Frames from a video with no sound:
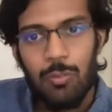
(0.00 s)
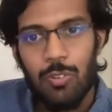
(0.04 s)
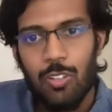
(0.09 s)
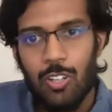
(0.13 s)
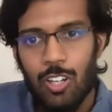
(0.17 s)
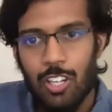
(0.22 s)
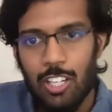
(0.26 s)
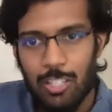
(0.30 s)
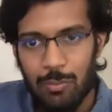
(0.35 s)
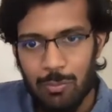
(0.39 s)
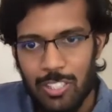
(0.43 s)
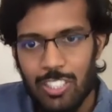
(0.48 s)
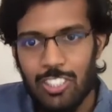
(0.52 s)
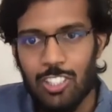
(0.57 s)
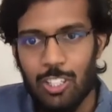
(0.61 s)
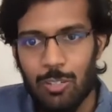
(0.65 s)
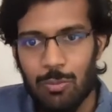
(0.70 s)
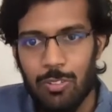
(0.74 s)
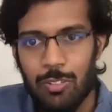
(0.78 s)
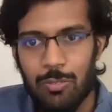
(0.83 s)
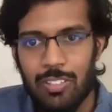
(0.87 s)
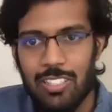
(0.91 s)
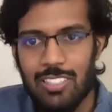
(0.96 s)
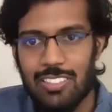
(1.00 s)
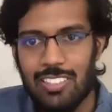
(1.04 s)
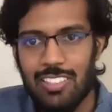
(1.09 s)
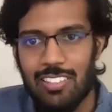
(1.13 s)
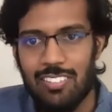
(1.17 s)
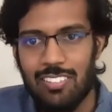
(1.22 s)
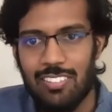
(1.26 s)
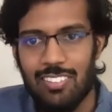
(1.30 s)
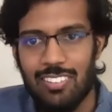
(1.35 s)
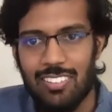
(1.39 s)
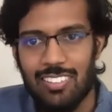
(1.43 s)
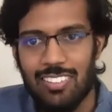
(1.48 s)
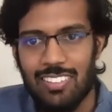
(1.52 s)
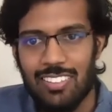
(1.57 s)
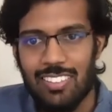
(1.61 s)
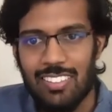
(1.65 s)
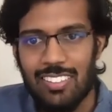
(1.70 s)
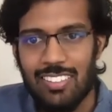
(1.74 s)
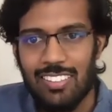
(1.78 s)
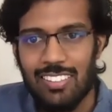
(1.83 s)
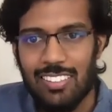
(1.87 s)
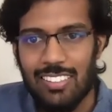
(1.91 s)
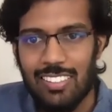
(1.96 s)
called image optimization
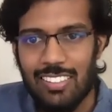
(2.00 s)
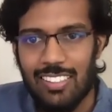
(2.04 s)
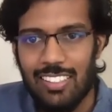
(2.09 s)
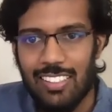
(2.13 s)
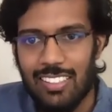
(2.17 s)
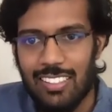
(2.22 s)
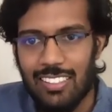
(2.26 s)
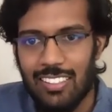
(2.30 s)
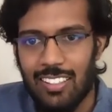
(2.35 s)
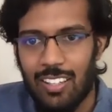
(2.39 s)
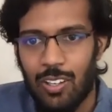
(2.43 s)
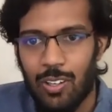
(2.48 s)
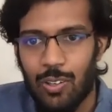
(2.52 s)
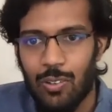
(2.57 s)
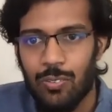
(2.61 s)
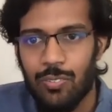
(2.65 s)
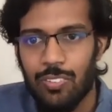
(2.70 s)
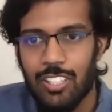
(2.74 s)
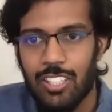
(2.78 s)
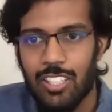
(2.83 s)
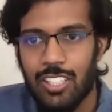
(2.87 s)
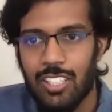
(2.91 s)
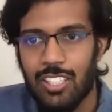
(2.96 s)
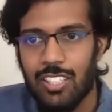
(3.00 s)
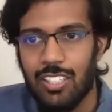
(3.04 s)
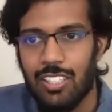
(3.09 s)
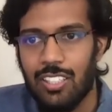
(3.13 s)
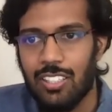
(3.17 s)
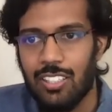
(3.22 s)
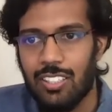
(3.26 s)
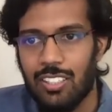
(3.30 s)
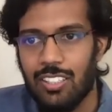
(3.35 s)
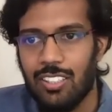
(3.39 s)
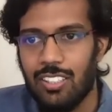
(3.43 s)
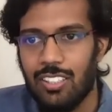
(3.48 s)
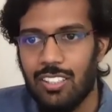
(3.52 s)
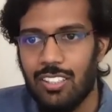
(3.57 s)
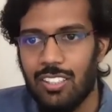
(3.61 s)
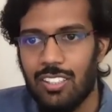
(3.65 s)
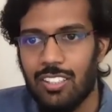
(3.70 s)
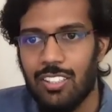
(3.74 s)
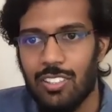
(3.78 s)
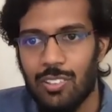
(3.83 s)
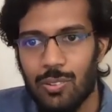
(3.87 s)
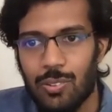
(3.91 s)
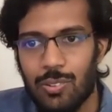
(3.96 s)
and how we
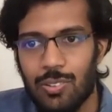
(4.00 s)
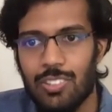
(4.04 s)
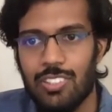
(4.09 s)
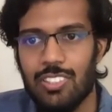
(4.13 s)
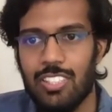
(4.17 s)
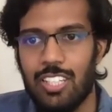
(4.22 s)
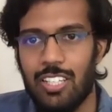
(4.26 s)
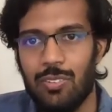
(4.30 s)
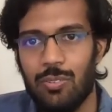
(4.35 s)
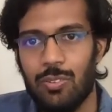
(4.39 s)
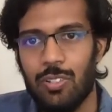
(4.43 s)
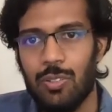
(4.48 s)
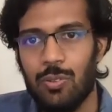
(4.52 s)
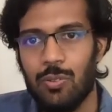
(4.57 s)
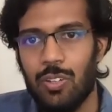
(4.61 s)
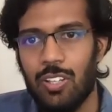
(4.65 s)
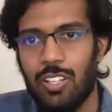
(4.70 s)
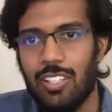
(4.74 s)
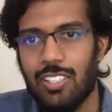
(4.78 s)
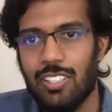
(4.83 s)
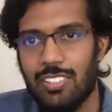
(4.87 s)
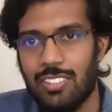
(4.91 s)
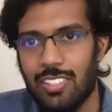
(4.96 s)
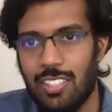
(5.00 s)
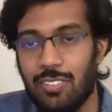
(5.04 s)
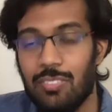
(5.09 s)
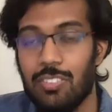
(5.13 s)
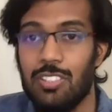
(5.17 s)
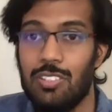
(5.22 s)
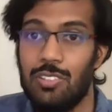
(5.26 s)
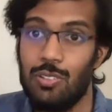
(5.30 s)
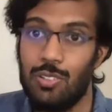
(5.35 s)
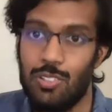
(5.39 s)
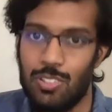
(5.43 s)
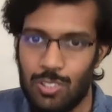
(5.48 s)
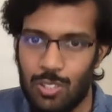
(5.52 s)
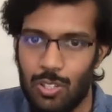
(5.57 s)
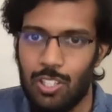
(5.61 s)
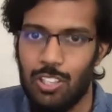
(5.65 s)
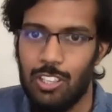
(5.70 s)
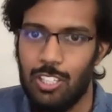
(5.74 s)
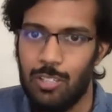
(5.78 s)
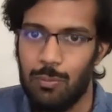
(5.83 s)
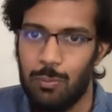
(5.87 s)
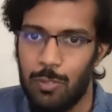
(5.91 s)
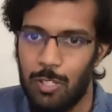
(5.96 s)
use network quality service to solve
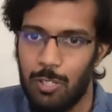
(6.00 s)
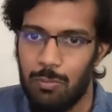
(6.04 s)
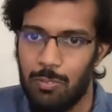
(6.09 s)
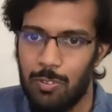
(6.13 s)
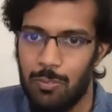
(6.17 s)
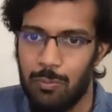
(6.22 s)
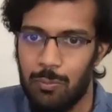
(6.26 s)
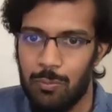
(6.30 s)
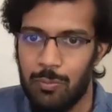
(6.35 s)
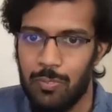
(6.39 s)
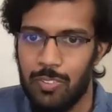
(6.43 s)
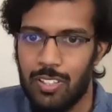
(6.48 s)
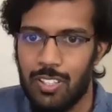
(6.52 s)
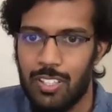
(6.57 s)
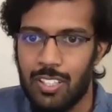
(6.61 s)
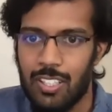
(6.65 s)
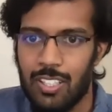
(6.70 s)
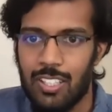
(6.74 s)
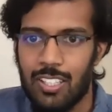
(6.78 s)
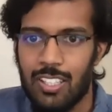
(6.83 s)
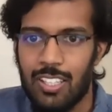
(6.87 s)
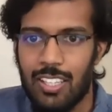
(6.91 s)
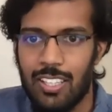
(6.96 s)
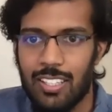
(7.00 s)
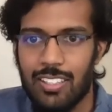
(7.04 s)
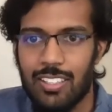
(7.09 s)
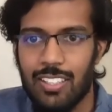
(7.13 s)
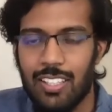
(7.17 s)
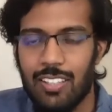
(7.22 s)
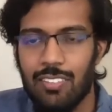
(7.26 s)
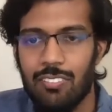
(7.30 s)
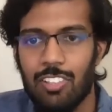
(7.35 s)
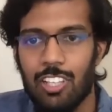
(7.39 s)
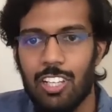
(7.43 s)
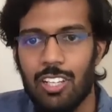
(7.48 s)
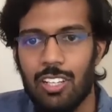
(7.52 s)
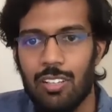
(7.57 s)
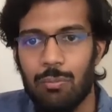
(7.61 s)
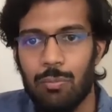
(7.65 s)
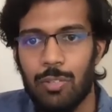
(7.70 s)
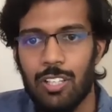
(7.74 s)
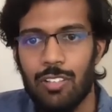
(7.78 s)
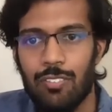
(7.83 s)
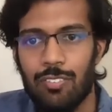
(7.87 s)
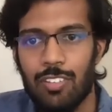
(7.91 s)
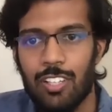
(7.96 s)
that problem. And then we'll
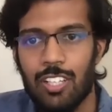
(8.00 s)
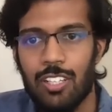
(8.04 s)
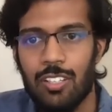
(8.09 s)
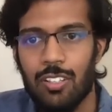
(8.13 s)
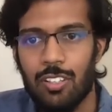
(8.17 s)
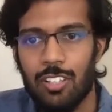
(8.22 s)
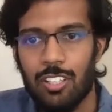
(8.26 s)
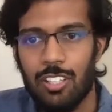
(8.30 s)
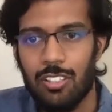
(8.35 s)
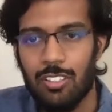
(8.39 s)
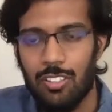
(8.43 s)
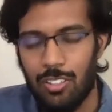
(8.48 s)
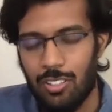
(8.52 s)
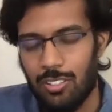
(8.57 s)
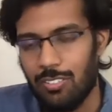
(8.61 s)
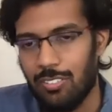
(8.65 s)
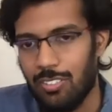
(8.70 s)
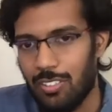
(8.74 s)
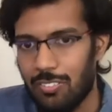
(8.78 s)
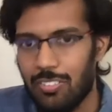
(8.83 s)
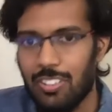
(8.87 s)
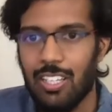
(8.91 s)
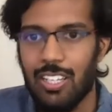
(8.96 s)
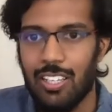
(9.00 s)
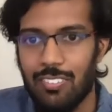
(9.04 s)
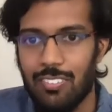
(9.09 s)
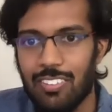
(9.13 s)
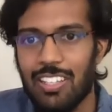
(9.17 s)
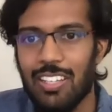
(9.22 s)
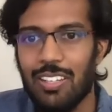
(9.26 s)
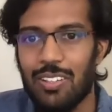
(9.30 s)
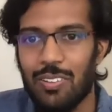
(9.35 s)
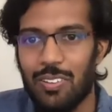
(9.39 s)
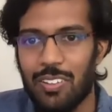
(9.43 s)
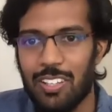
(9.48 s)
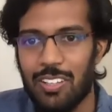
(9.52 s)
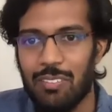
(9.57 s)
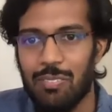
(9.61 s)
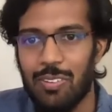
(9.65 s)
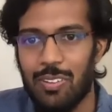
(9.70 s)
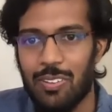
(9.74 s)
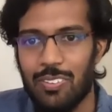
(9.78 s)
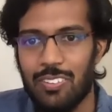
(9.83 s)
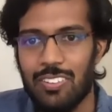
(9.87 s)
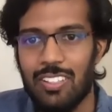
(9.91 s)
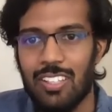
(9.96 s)
briefly talk, or we'll heavily talk
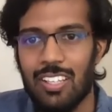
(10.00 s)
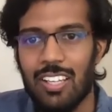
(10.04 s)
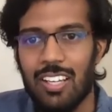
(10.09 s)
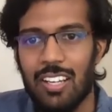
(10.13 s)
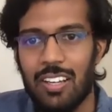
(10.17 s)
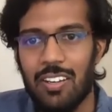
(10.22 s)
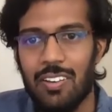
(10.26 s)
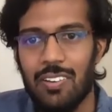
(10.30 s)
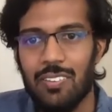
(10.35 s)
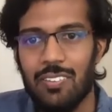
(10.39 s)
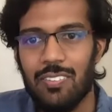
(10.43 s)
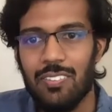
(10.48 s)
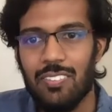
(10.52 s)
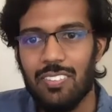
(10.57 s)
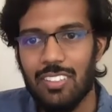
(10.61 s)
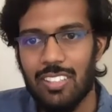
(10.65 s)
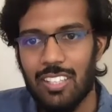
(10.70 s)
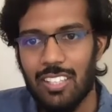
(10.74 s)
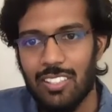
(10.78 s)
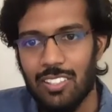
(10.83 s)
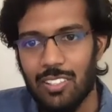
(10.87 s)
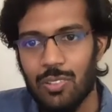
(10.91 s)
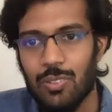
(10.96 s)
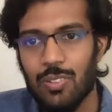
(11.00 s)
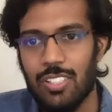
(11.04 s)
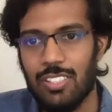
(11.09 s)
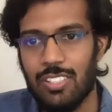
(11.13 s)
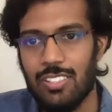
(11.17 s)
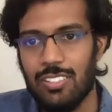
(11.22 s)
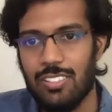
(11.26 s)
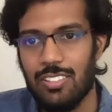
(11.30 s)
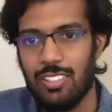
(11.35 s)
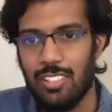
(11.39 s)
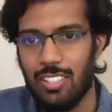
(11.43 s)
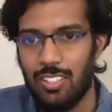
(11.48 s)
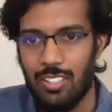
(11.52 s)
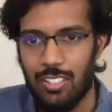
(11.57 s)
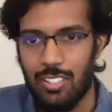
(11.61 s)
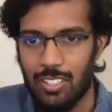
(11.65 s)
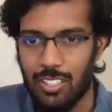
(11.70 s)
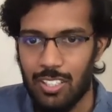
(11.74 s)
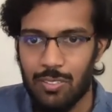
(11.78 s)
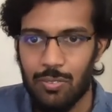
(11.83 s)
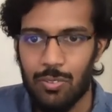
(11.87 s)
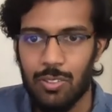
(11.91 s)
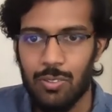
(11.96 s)
about how NQS, a
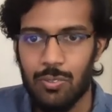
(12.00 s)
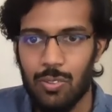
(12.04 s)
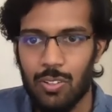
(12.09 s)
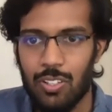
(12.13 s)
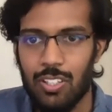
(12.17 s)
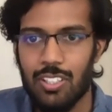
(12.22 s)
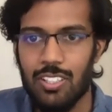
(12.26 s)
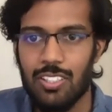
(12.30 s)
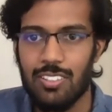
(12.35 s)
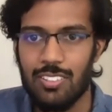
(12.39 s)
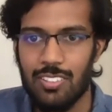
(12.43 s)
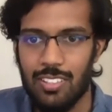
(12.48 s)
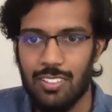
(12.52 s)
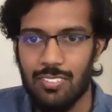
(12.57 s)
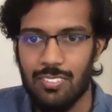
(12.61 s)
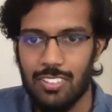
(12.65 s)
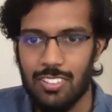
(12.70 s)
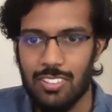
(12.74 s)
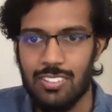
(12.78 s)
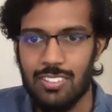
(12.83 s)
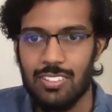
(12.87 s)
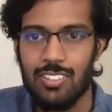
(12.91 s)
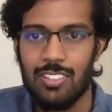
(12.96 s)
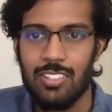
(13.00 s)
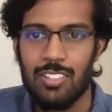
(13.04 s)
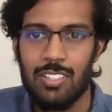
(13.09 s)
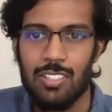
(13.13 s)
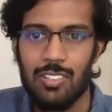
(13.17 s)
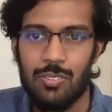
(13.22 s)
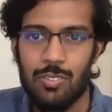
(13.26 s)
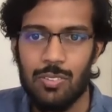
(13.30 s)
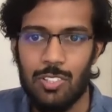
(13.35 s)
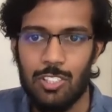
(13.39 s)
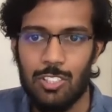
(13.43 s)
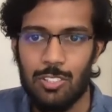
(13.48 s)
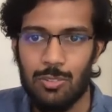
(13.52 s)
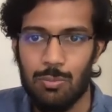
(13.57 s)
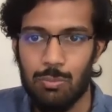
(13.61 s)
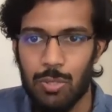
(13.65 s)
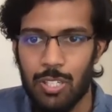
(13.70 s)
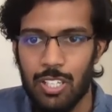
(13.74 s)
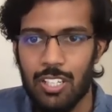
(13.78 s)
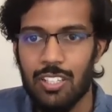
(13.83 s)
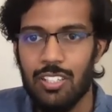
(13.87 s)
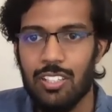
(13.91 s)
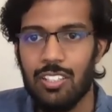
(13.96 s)
network quality service, was
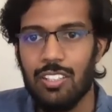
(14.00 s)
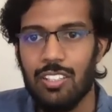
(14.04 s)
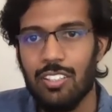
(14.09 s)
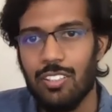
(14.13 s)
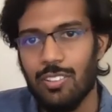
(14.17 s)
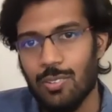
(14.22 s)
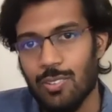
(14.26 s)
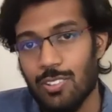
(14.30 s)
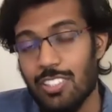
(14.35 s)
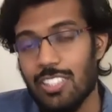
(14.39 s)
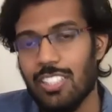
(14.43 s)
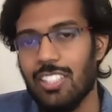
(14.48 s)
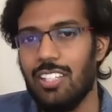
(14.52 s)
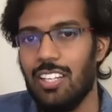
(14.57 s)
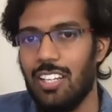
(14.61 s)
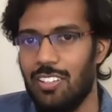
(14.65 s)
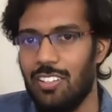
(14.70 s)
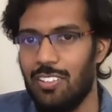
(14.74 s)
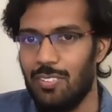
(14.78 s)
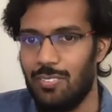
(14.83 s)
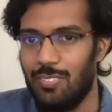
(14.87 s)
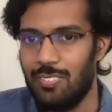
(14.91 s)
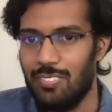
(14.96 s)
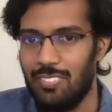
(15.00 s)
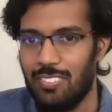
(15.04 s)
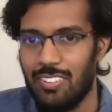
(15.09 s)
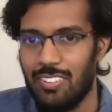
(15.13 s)
built using RayTune.